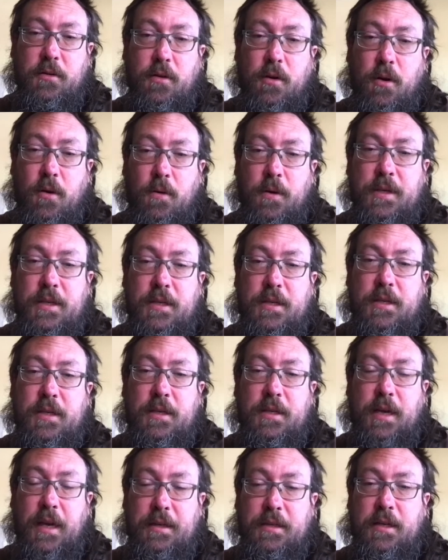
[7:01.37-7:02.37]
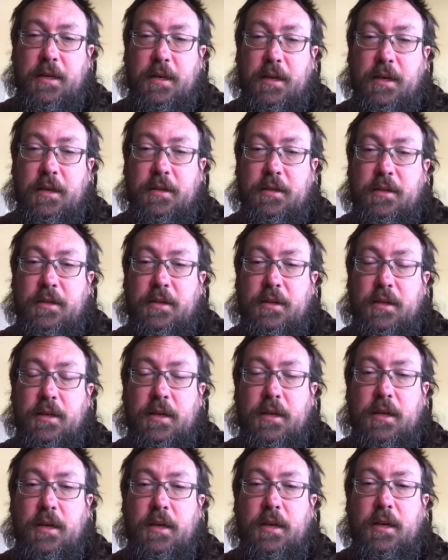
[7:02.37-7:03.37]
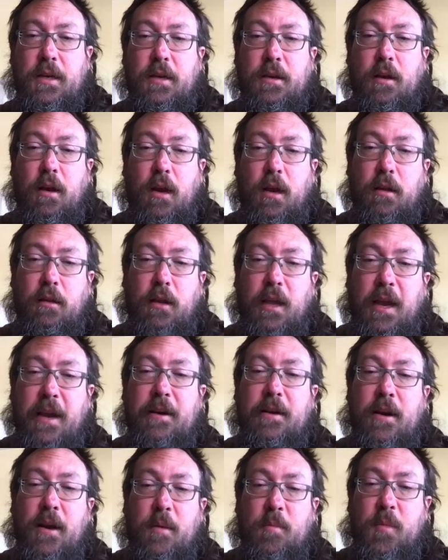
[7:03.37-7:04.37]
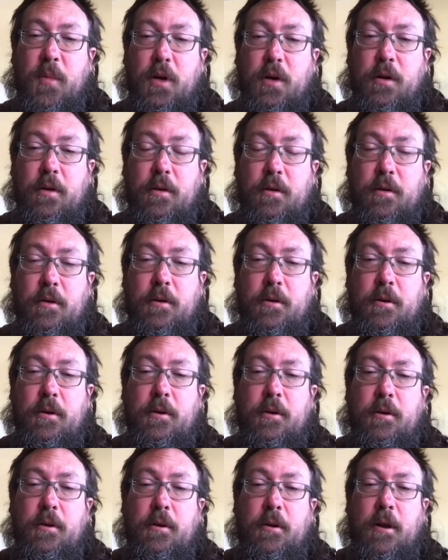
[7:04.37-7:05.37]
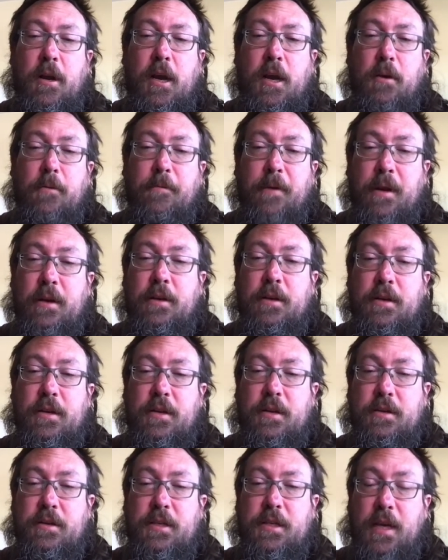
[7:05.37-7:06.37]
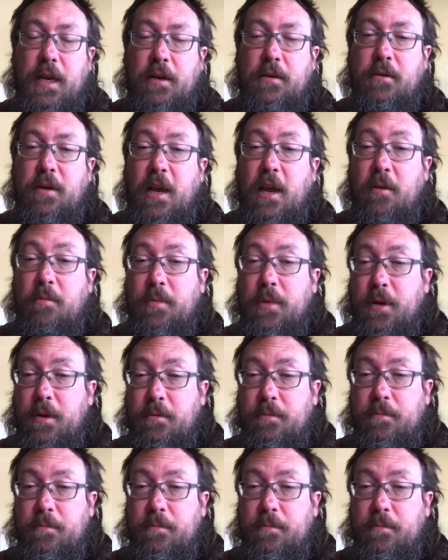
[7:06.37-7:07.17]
always designates a line number written to standard output.